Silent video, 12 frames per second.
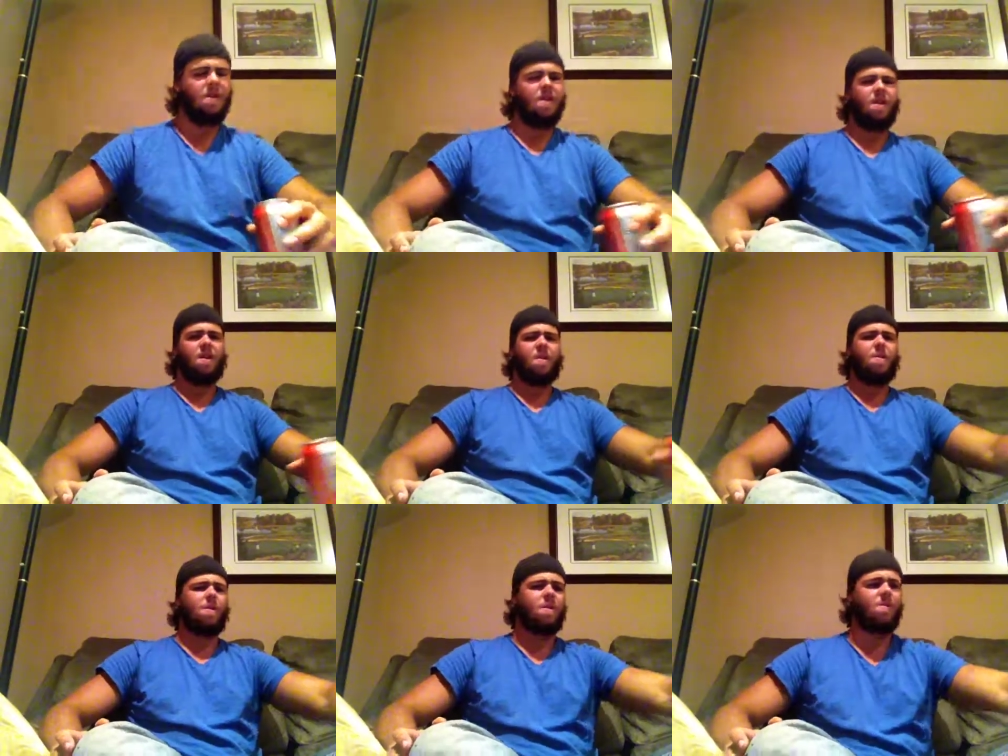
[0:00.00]

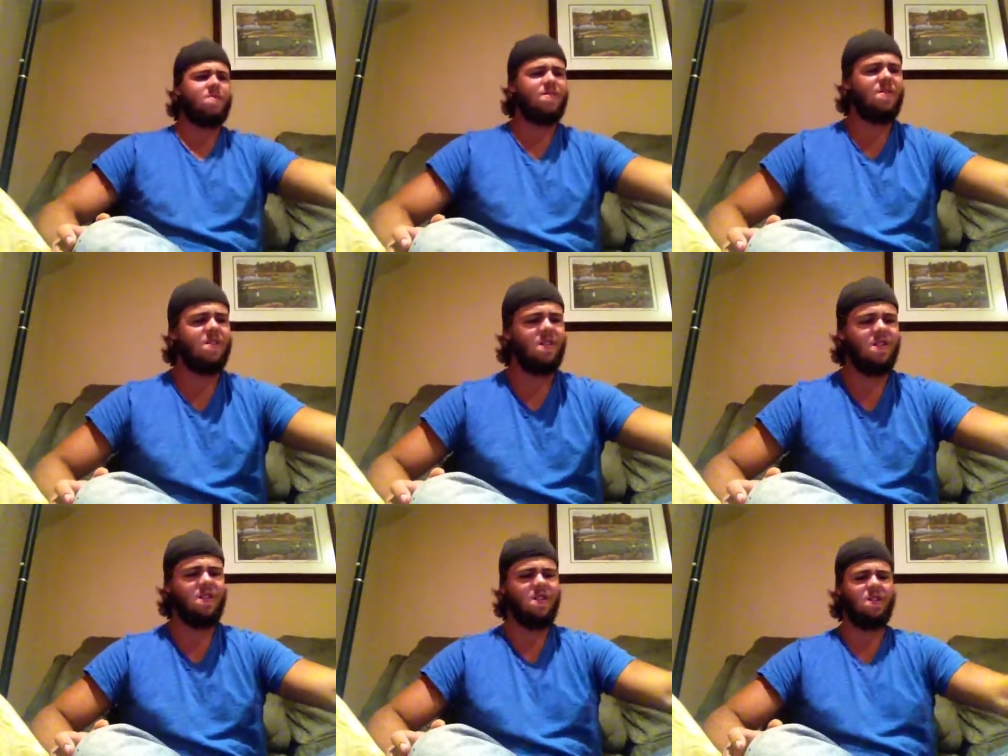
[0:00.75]
Now, I'm sure
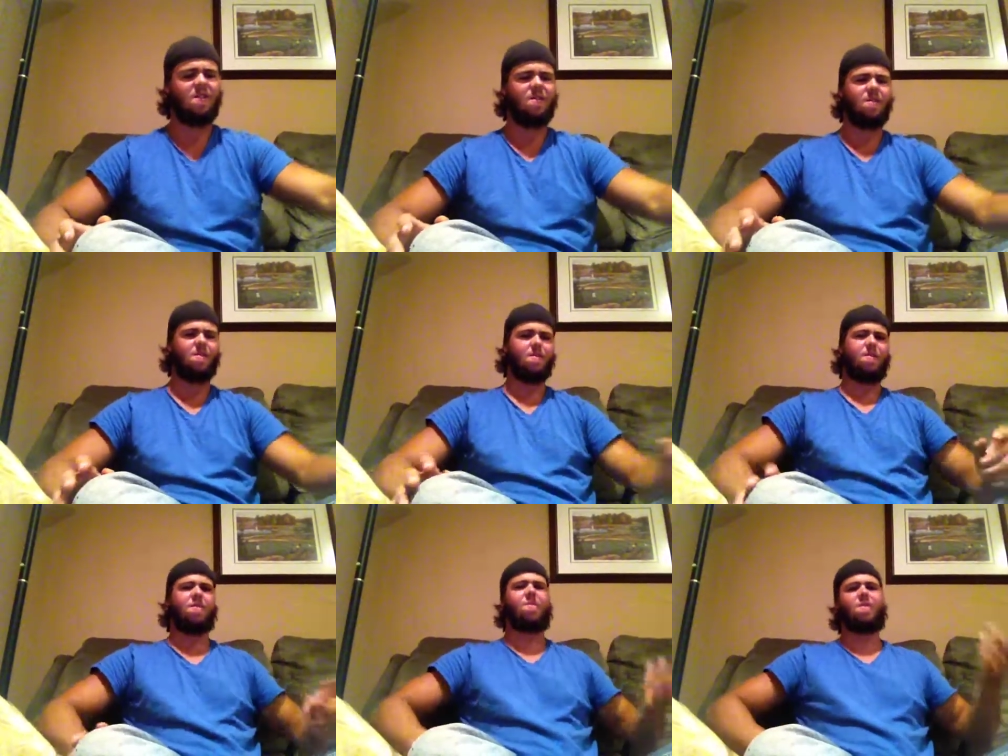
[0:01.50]
y'all
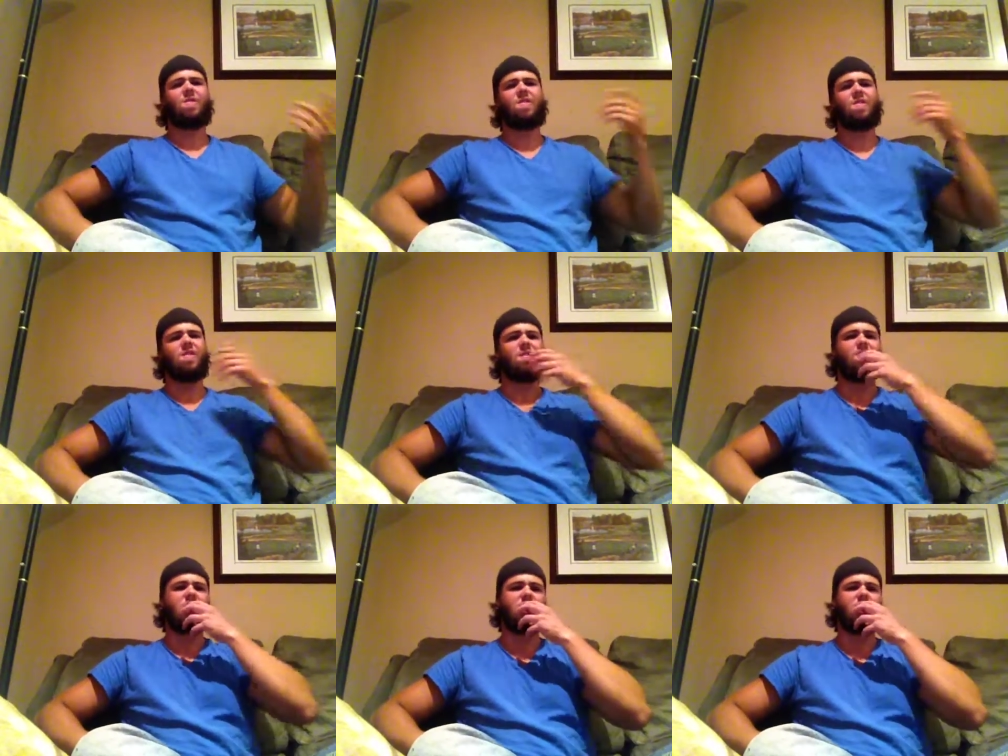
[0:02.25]
probably thought